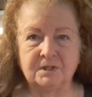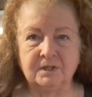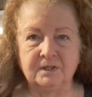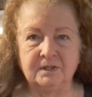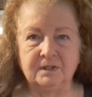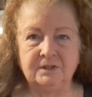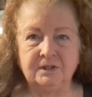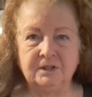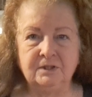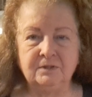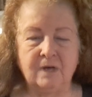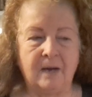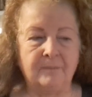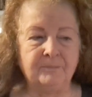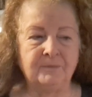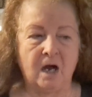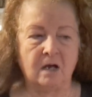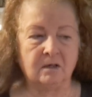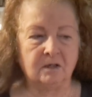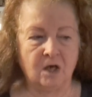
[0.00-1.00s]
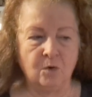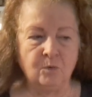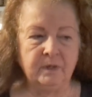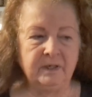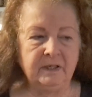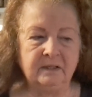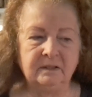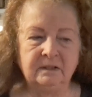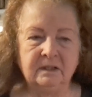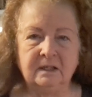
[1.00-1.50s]
going to do. I'm not going
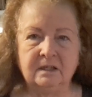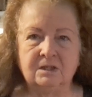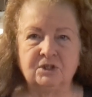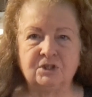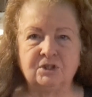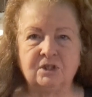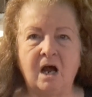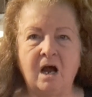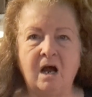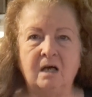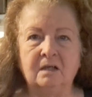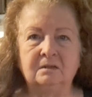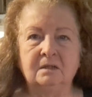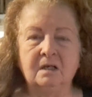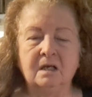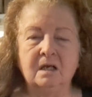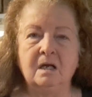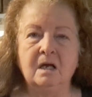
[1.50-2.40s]
in to get a shot.